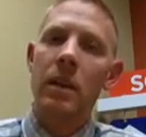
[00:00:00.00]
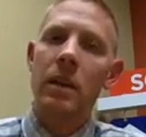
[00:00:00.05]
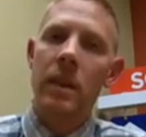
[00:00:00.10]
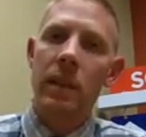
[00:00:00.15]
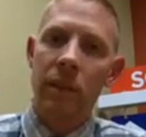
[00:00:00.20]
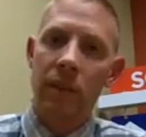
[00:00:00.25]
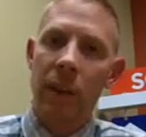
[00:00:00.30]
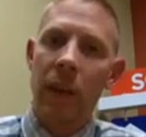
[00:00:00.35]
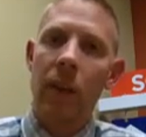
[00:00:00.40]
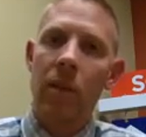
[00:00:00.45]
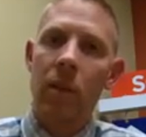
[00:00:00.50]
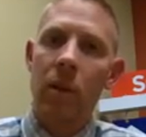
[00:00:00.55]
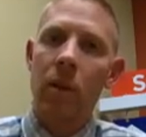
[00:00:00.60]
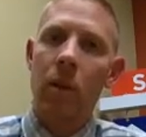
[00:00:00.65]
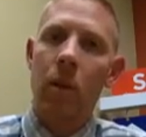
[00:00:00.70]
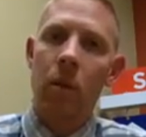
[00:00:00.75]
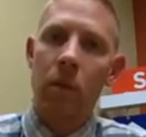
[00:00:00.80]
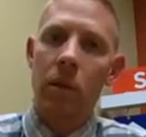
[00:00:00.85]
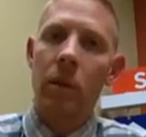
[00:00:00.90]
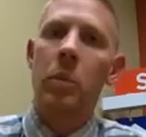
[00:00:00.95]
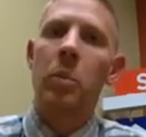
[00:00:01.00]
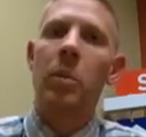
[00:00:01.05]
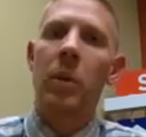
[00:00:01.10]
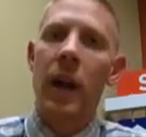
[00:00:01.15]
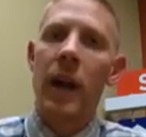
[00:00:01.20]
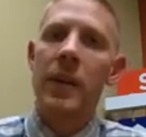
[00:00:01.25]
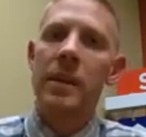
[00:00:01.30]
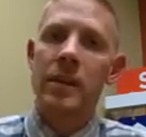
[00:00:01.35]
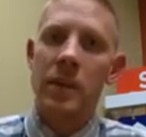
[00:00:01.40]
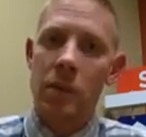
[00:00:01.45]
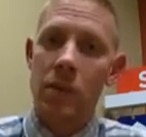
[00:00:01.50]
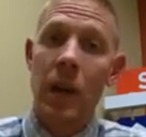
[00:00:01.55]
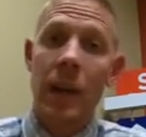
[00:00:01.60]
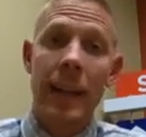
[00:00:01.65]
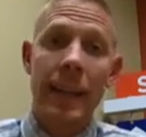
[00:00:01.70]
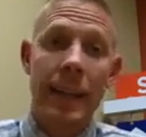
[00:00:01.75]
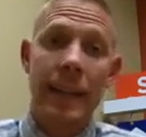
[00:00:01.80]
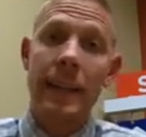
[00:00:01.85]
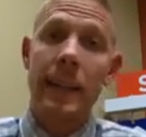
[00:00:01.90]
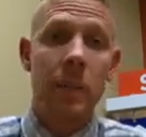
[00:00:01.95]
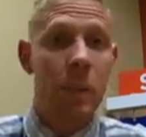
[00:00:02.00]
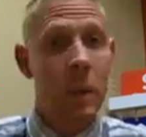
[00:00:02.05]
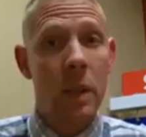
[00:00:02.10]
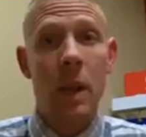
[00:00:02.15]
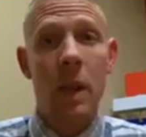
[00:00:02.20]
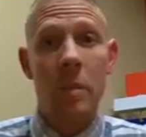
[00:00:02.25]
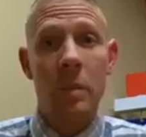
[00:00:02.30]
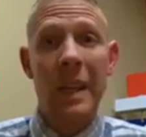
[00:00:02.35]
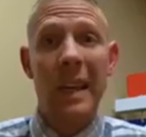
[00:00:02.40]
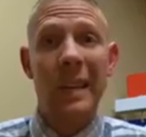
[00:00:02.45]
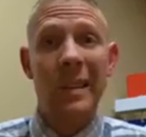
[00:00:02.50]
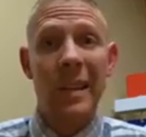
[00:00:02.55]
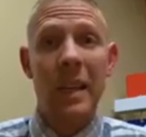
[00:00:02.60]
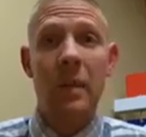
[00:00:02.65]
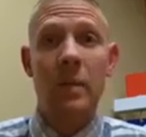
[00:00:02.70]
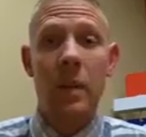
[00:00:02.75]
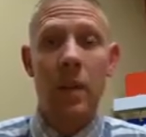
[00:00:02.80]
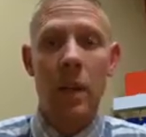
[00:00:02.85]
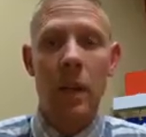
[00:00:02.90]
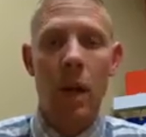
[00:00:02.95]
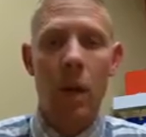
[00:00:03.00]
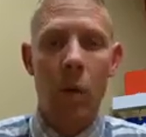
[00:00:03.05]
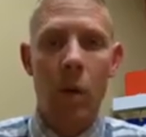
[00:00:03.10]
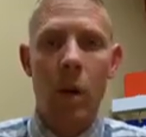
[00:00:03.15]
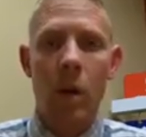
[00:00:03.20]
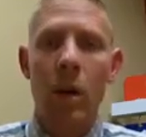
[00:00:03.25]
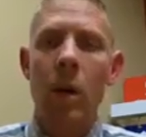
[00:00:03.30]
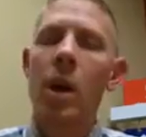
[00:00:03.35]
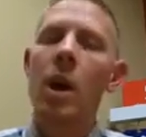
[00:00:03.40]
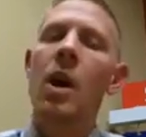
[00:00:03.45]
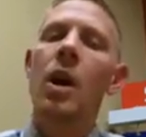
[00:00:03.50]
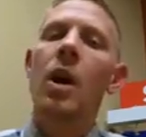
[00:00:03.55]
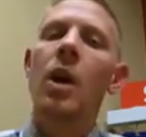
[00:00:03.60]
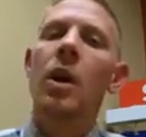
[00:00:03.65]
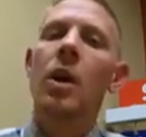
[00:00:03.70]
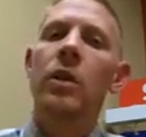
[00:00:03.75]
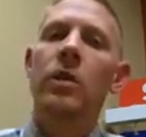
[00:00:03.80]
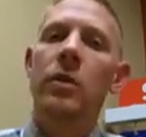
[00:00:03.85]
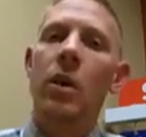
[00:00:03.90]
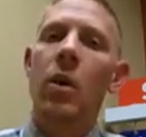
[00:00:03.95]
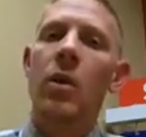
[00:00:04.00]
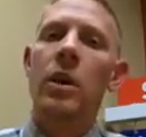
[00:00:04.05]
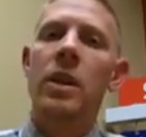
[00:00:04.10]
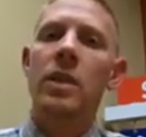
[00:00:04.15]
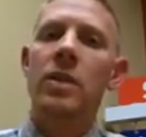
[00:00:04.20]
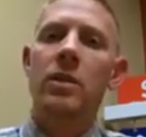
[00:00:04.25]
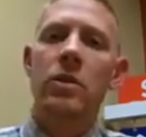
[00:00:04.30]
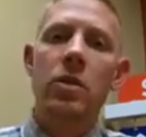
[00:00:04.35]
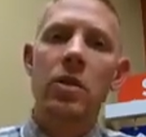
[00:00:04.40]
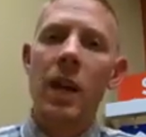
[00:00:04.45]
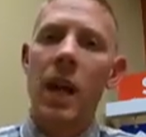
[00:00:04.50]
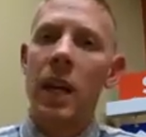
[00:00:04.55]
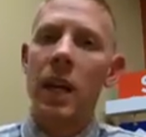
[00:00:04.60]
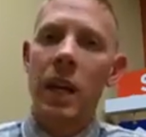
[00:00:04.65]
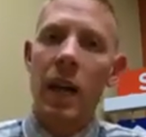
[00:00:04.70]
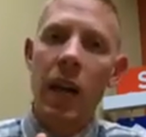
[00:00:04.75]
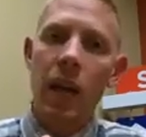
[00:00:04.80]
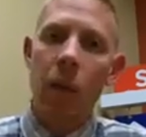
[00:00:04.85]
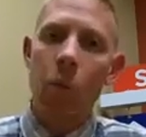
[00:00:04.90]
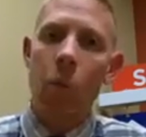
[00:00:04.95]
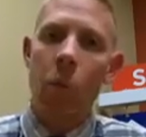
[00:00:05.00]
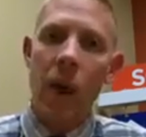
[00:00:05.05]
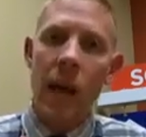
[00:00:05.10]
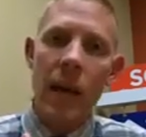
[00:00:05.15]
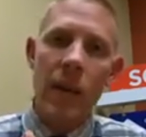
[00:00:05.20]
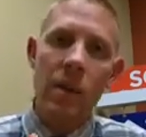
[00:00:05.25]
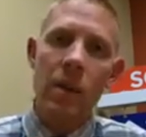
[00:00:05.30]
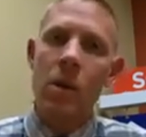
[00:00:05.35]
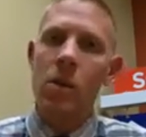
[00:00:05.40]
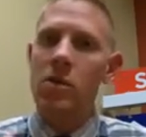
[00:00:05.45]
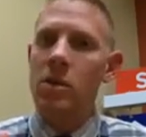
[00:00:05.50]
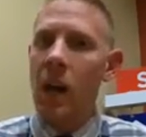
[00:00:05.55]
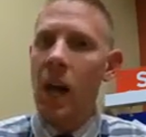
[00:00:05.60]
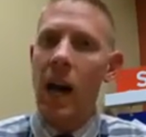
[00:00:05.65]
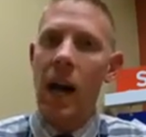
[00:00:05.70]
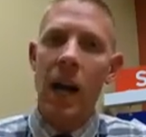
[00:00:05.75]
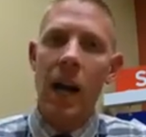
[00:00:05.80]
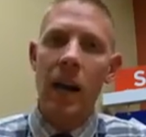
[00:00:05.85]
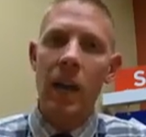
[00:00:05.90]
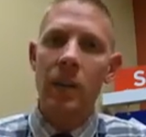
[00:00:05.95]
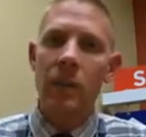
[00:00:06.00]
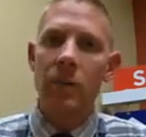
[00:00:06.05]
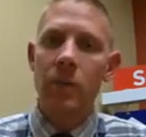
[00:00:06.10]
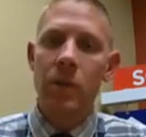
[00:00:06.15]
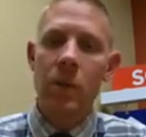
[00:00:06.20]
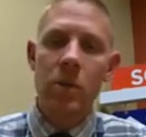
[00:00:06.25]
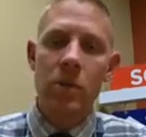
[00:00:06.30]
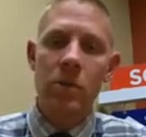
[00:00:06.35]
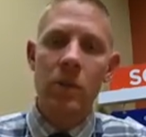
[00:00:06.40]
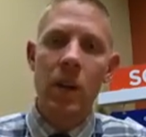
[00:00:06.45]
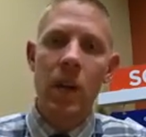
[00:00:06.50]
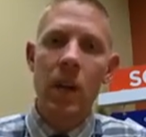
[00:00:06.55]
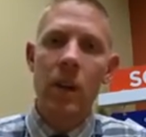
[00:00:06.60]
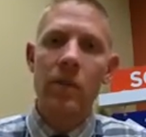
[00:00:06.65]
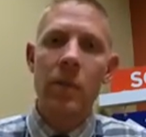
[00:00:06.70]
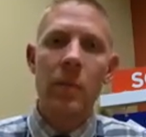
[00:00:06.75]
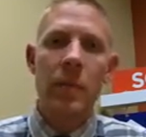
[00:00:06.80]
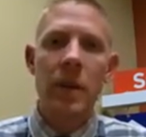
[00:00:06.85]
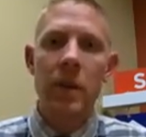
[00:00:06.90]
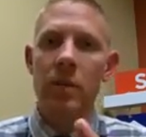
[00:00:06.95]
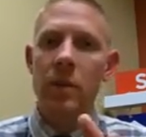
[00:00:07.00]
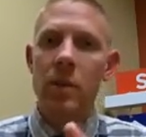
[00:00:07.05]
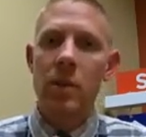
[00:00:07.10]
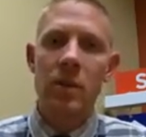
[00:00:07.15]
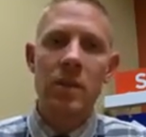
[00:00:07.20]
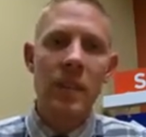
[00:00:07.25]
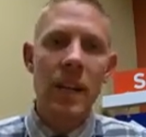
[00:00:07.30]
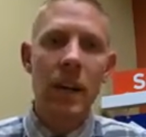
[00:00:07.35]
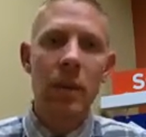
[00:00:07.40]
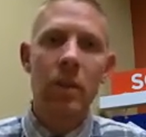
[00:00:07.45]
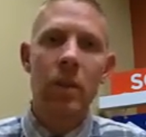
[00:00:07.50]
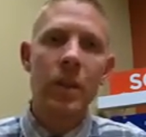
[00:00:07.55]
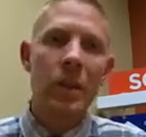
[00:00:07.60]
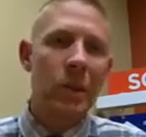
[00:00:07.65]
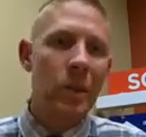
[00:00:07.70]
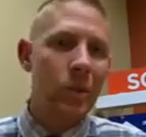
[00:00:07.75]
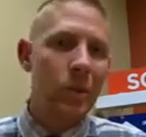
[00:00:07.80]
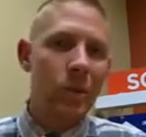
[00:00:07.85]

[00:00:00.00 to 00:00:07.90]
the seller on the price and try to get them to come down even lower. So you got to kind of weigh those odds for yourself. I mean, if you're a seller and you